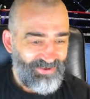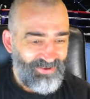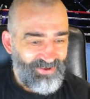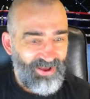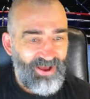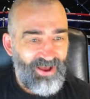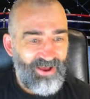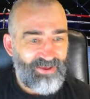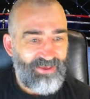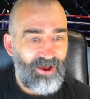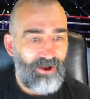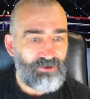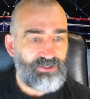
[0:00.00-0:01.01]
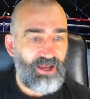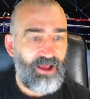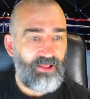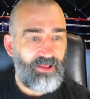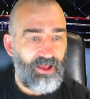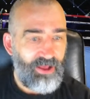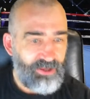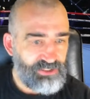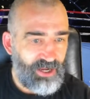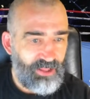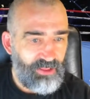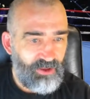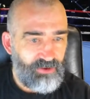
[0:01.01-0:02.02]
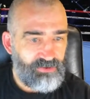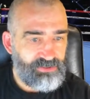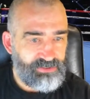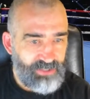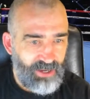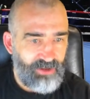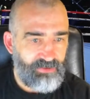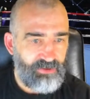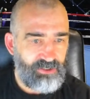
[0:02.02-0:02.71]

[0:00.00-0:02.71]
Carl, is Charlo's done?